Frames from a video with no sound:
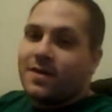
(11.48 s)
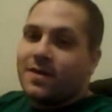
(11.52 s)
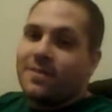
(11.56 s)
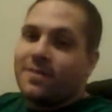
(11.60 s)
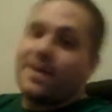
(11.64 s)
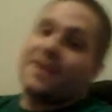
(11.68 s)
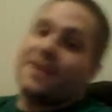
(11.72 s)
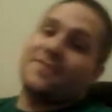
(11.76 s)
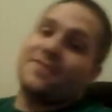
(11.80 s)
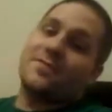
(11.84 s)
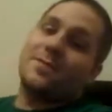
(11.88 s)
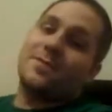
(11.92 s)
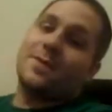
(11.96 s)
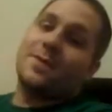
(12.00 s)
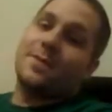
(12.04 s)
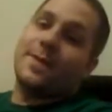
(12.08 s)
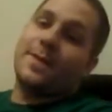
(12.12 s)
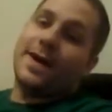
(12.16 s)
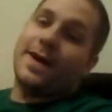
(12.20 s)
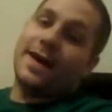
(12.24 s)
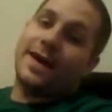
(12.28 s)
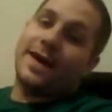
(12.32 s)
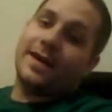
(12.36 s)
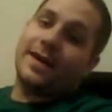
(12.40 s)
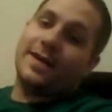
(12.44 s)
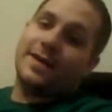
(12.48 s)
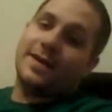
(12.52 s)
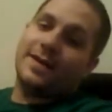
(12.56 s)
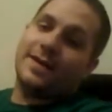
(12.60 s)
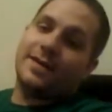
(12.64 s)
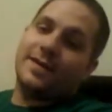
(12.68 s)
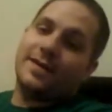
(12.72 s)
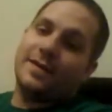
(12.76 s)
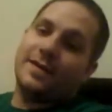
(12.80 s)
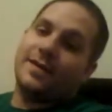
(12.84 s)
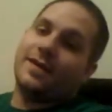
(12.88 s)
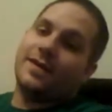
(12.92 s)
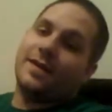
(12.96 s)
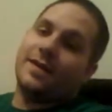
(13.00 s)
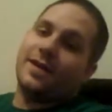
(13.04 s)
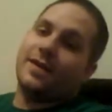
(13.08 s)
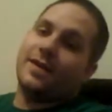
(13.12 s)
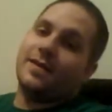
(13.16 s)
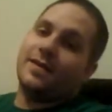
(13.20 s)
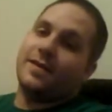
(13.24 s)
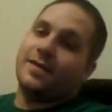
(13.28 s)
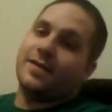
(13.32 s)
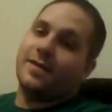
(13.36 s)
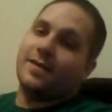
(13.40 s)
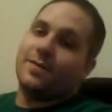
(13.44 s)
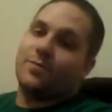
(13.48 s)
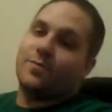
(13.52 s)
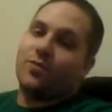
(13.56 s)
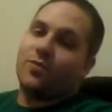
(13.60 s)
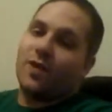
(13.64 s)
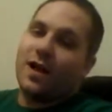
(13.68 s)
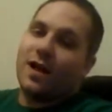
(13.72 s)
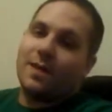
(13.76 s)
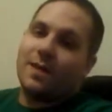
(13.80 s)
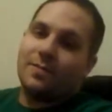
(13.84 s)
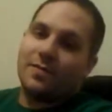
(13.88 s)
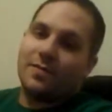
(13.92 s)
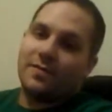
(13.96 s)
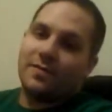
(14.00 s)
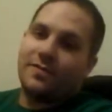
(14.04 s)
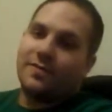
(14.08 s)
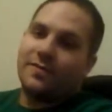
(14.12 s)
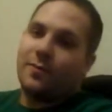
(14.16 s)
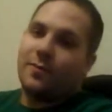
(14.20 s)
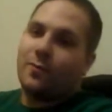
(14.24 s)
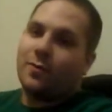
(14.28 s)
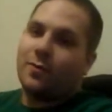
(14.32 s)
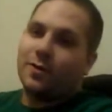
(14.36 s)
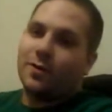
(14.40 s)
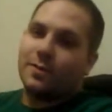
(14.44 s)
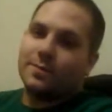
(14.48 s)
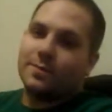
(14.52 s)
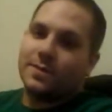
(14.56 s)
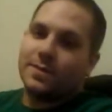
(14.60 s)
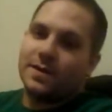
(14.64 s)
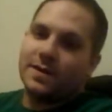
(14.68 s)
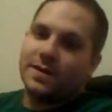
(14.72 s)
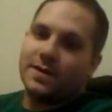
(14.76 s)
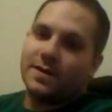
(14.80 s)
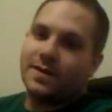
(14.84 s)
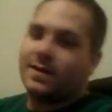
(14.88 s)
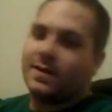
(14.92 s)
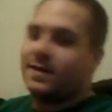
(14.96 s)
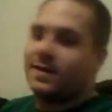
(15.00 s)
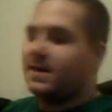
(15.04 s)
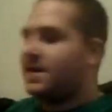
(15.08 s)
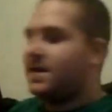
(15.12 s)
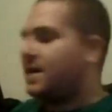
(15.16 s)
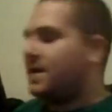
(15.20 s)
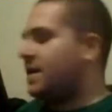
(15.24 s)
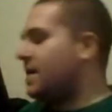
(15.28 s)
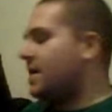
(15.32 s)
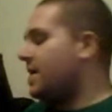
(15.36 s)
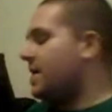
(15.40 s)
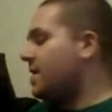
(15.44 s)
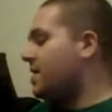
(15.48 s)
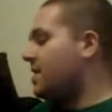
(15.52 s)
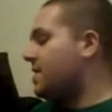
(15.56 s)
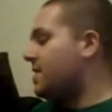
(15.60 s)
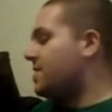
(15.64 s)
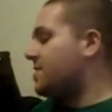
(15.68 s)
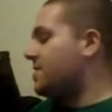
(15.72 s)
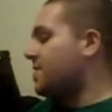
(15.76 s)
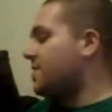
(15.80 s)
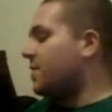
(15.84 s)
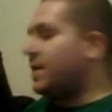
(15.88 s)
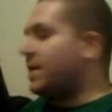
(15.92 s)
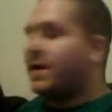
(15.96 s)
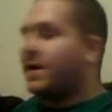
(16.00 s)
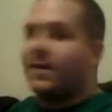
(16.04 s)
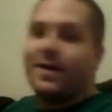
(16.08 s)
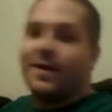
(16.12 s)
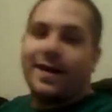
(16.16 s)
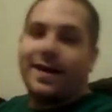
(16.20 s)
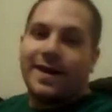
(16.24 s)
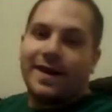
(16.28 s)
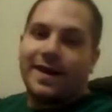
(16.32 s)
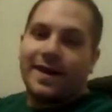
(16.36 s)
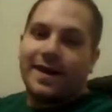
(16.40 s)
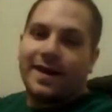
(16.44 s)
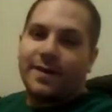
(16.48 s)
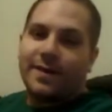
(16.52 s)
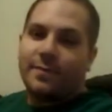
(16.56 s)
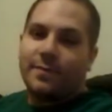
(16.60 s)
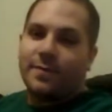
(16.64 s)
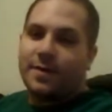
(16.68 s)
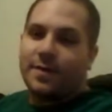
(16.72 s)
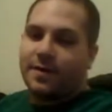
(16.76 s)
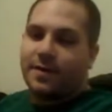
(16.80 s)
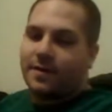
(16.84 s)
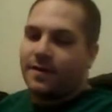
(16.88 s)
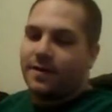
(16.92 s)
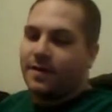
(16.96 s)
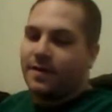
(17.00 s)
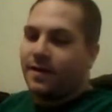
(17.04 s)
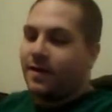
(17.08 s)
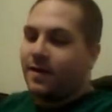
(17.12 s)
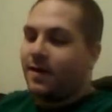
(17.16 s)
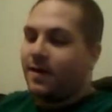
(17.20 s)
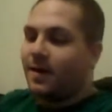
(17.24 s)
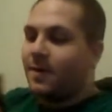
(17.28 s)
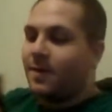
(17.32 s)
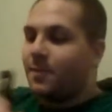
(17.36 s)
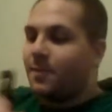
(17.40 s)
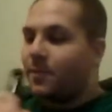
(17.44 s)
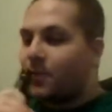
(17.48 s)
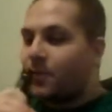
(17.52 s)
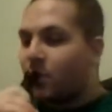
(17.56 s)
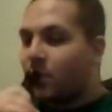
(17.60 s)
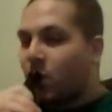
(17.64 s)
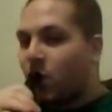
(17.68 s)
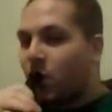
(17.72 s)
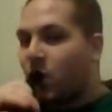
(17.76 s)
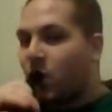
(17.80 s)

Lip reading: You've asked for me back in proper form, so here I am. Um,